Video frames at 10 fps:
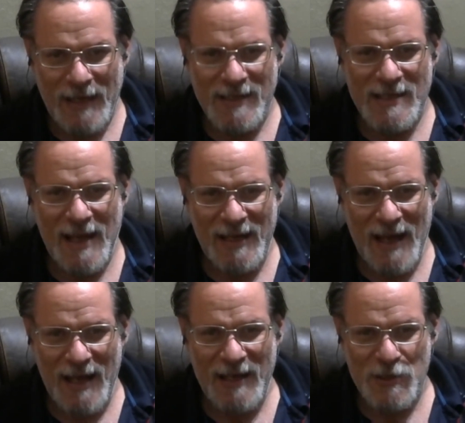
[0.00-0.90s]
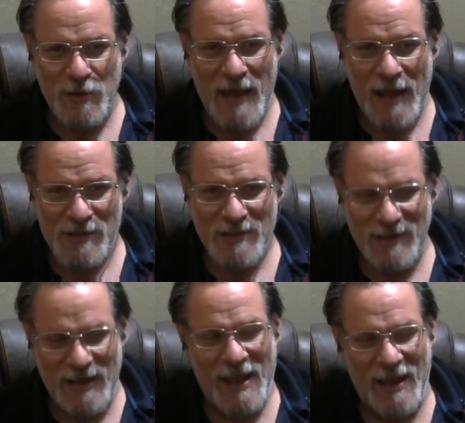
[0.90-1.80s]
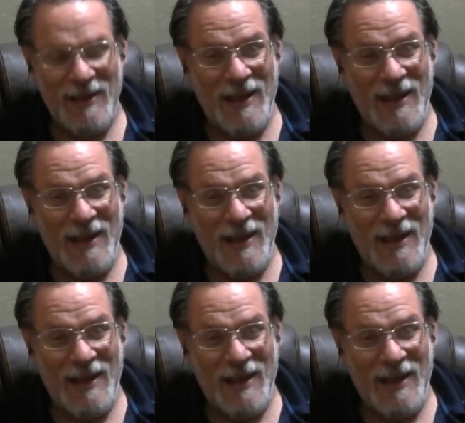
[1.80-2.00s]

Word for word: 1999 and 2000. Yeah.